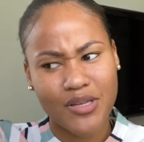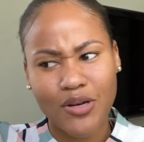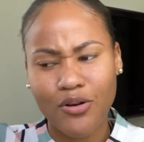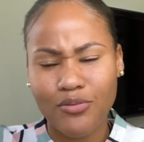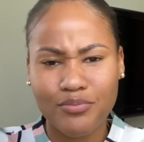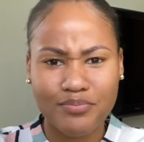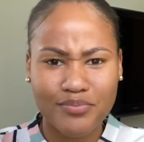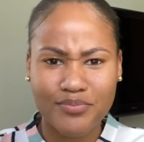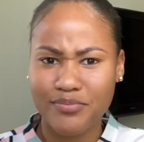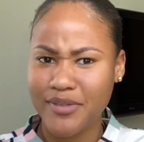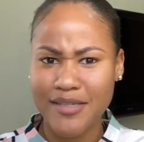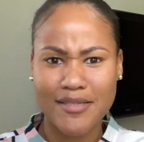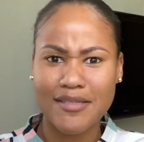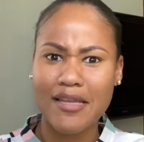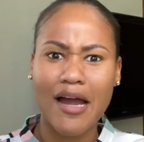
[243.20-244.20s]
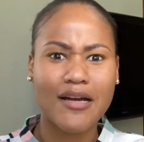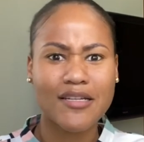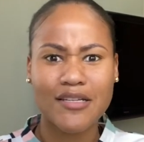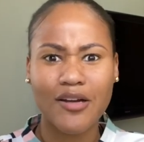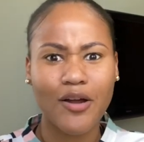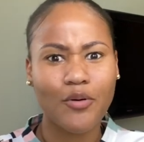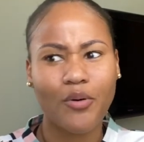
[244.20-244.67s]
know, get
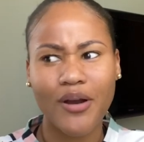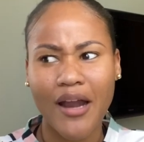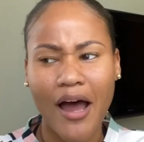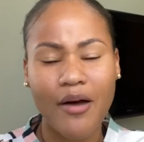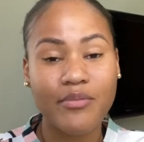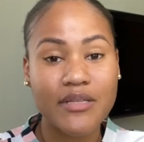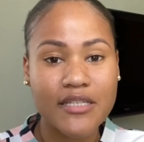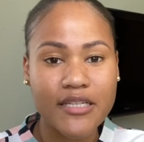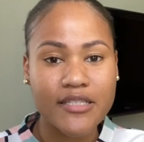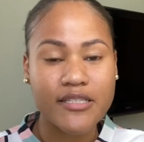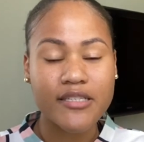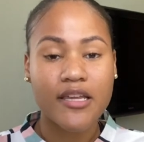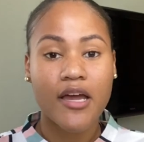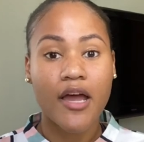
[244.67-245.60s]
started on what the habit is.